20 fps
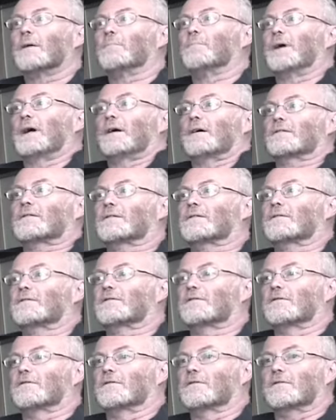But
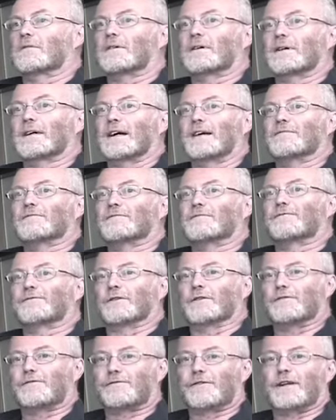to
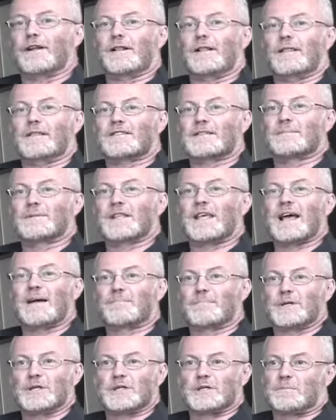fulfill some of the
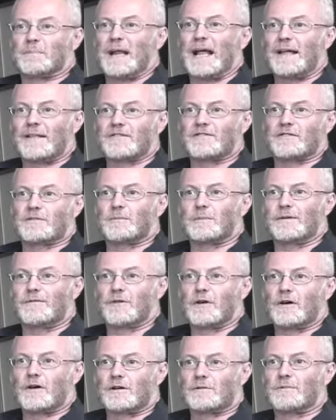ambitious plans that we've
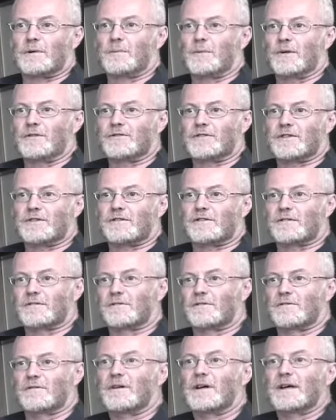got, we wanted
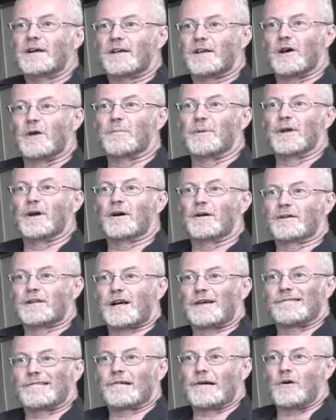to go beyond
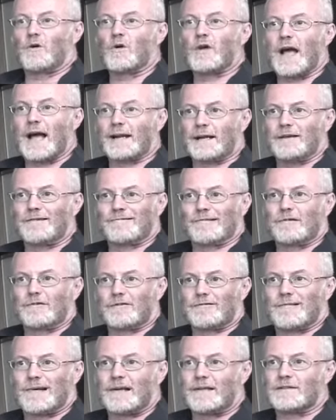our organic
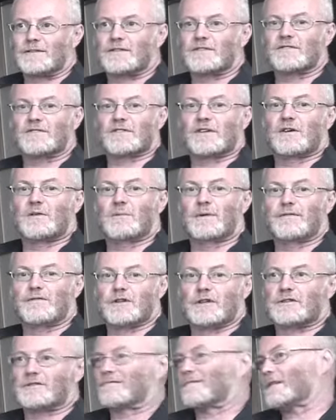growth rates, and so we've
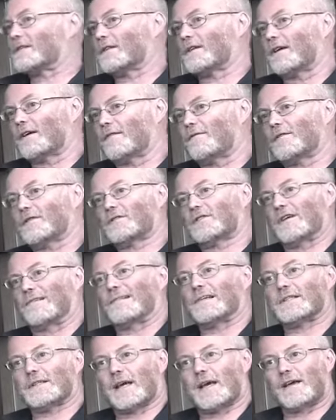just received
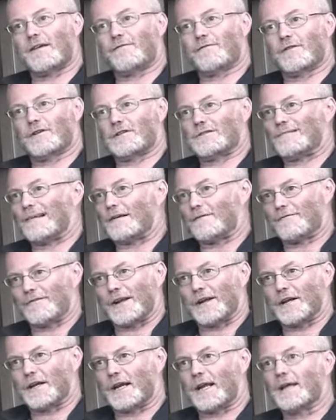Series A first round
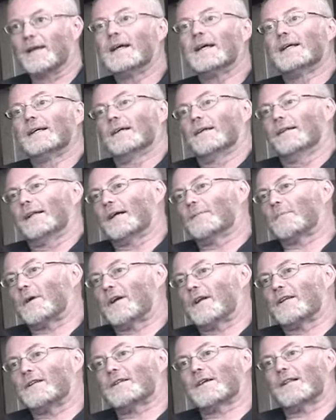funding mm-hmm. led
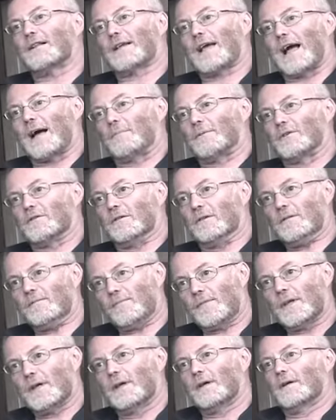by Intel Capital,
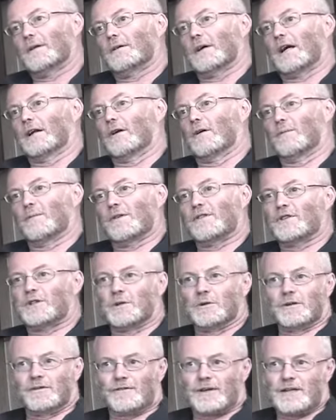yeah. along with
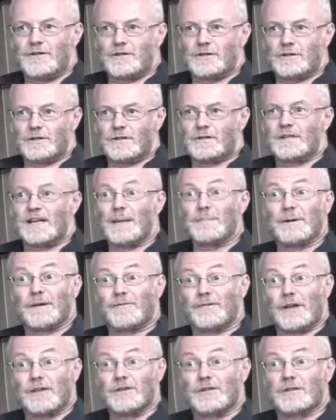Tudor Ventures and
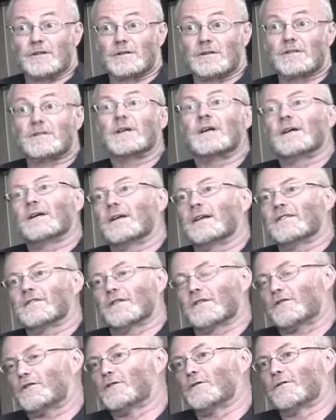Epic Ventures, to
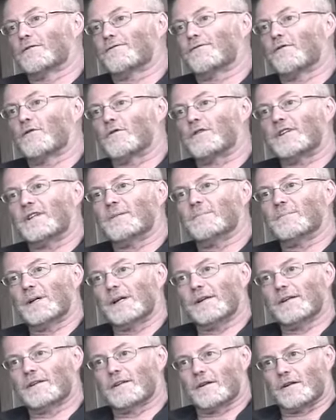the tune of $14
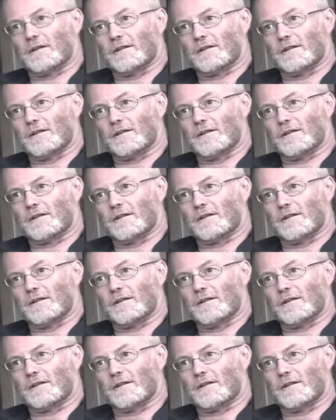million.